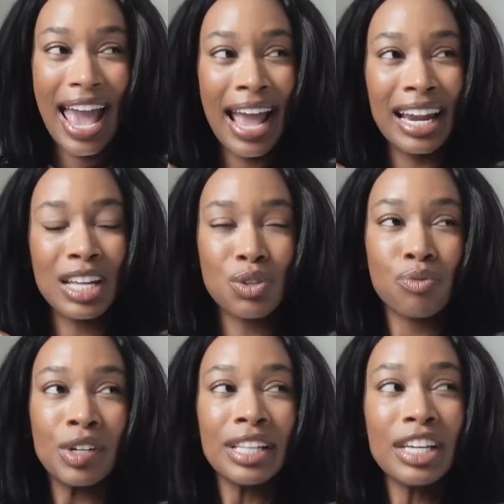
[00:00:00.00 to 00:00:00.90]
And
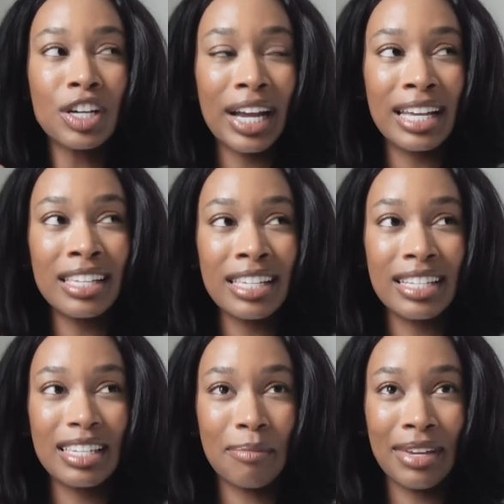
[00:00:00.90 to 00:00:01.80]
it's really crazy
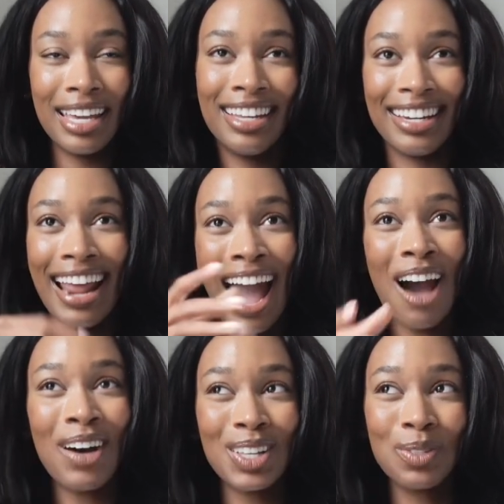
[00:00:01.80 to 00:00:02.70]
to me
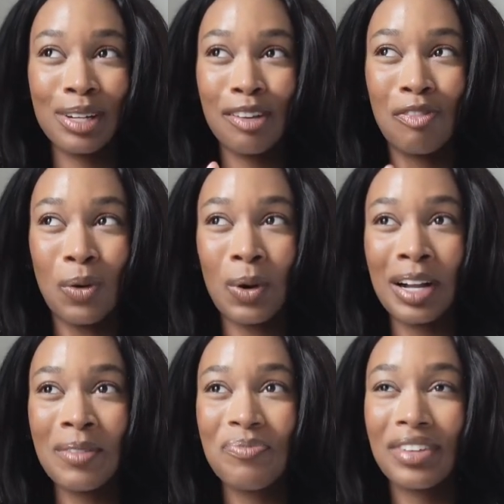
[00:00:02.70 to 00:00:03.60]
now at
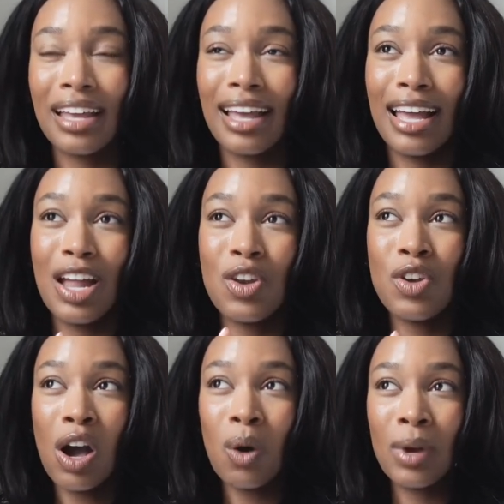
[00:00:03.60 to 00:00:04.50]
24,
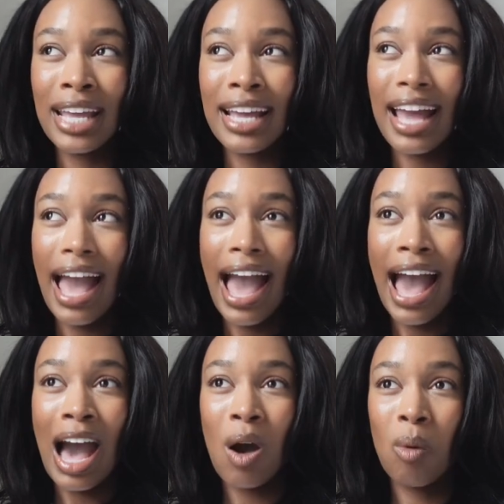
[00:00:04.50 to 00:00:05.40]
knowing
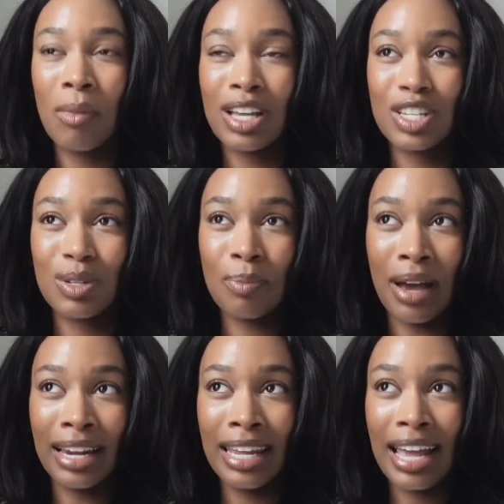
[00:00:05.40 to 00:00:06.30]
how much
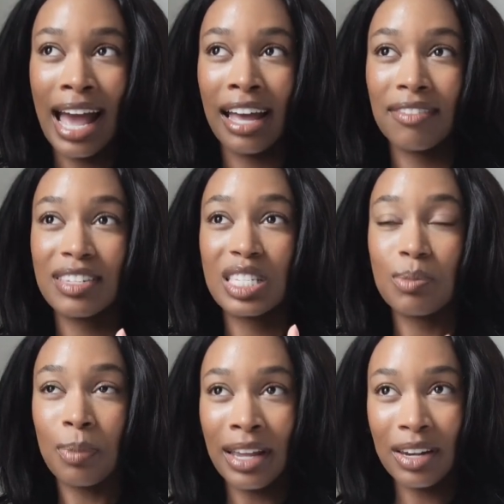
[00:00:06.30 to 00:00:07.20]
money I've
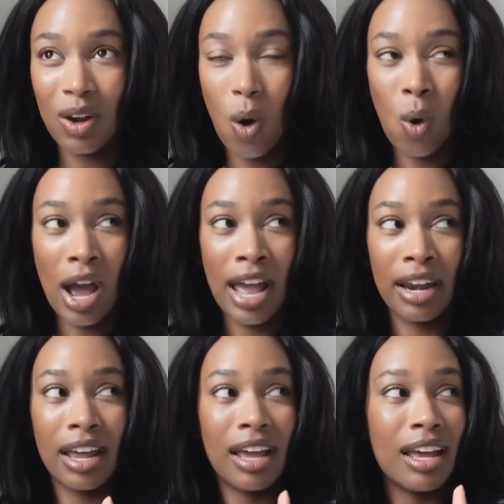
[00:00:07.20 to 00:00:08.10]
spent
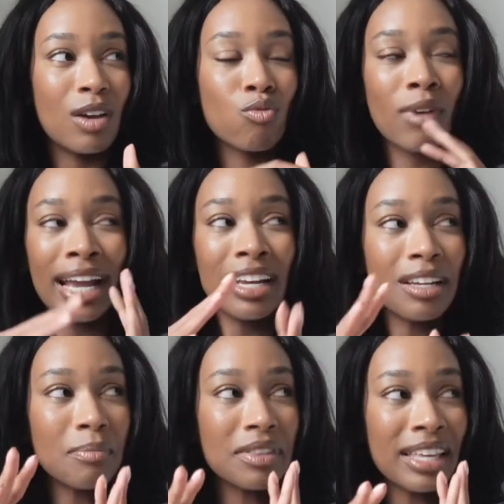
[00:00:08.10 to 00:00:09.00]
on
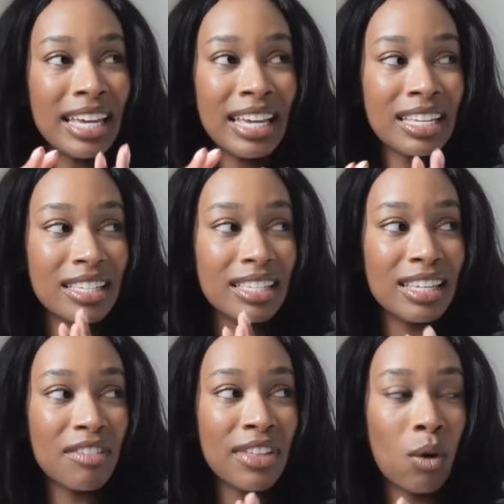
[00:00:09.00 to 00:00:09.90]
random things and
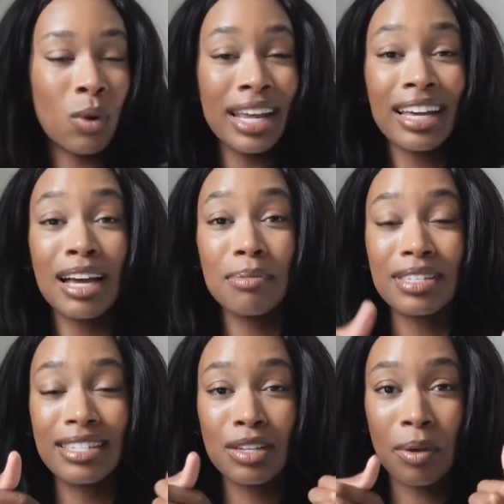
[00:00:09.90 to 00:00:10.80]
stuff, that when it
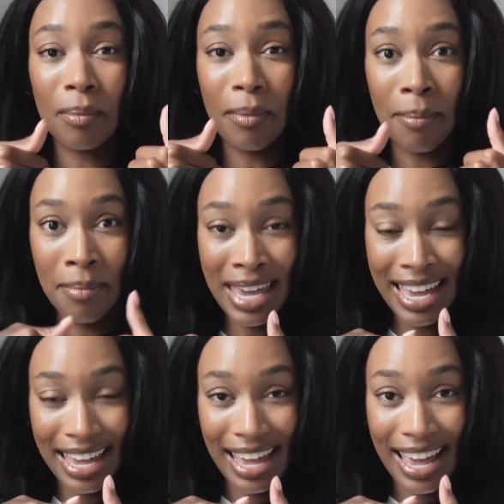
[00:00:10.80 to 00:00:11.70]
comes to
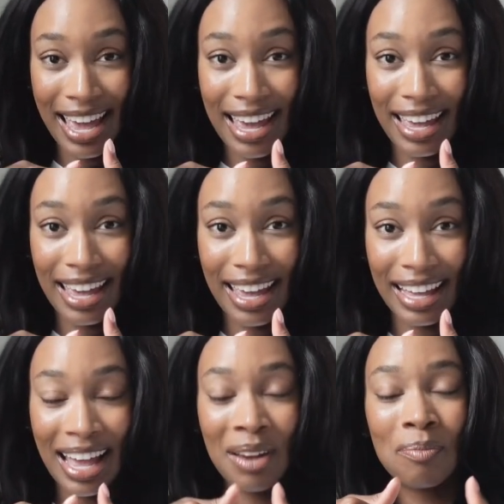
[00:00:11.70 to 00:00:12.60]
me
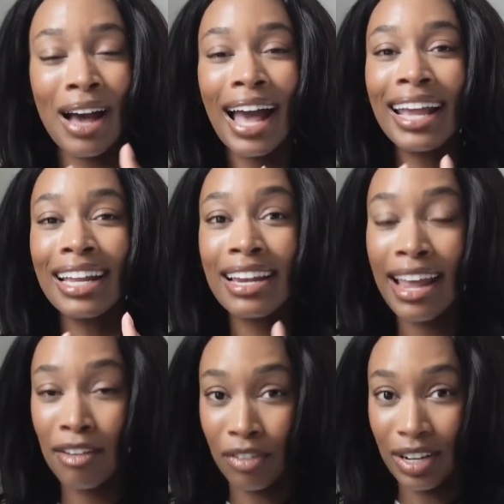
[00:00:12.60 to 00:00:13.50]
and my
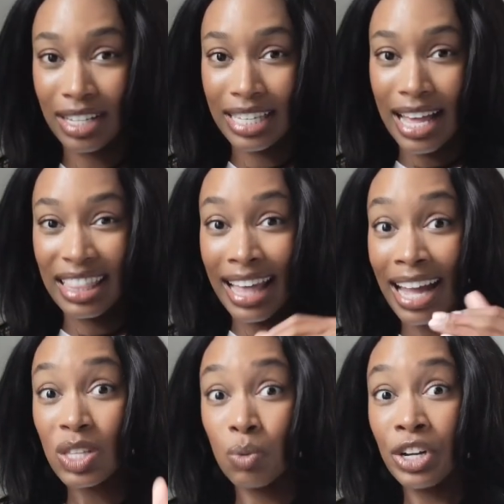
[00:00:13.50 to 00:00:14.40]
endeavors,
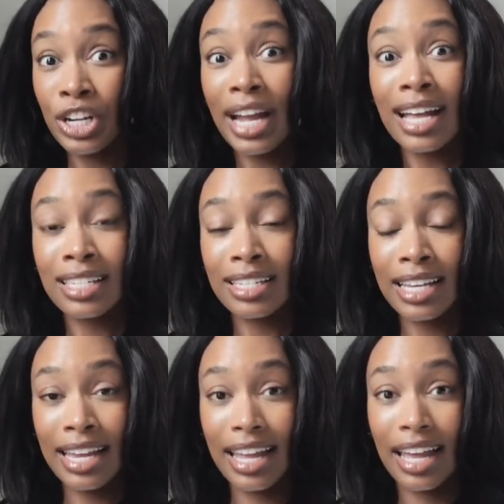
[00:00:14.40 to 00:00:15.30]
that's where you're
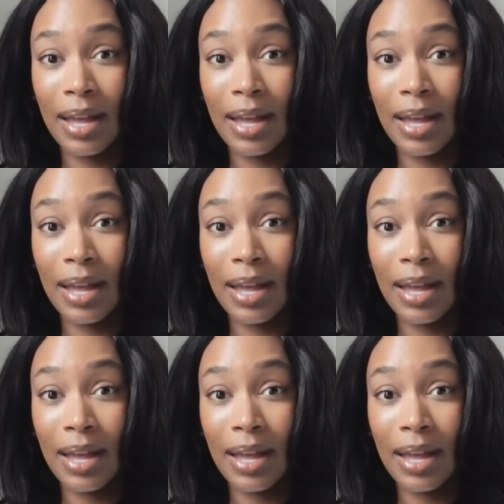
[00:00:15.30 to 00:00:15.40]
hesitant.